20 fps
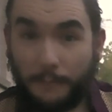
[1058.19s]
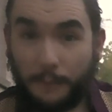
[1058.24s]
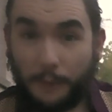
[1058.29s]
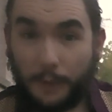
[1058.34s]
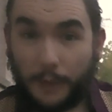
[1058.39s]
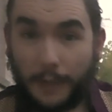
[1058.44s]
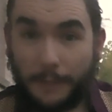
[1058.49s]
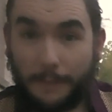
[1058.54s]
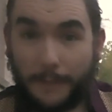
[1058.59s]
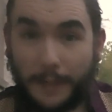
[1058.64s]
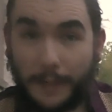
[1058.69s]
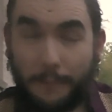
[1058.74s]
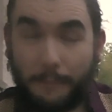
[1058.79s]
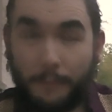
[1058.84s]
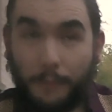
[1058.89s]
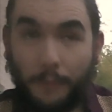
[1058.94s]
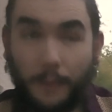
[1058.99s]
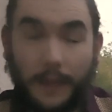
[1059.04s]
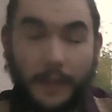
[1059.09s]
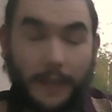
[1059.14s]
for coming up
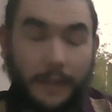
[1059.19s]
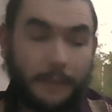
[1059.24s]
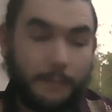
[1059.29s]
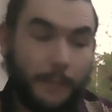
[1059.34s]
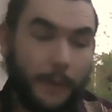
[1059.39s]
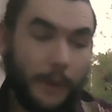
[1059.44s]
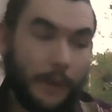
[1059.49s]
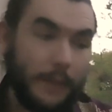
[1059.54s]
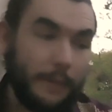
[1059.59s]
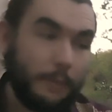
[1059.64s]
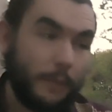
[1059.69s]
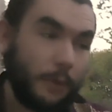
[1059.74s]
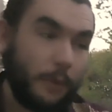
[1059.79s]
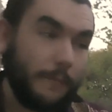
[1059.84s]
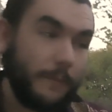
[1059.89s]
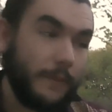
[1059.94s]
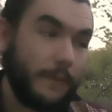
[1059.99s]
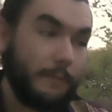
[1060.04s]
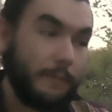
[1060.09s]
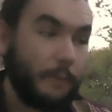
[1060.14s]
with
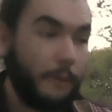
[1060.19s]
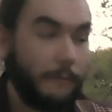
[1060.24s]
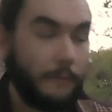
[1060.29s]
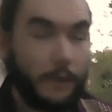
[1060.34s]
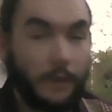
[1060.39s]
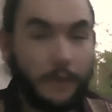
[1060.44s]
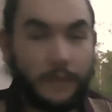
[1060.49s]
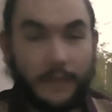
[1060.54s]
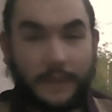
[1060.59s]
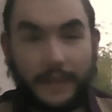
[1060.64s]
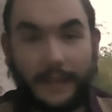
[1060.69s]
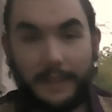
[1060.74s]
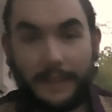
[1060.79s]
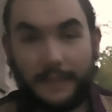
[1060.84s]
polymorphous perversity,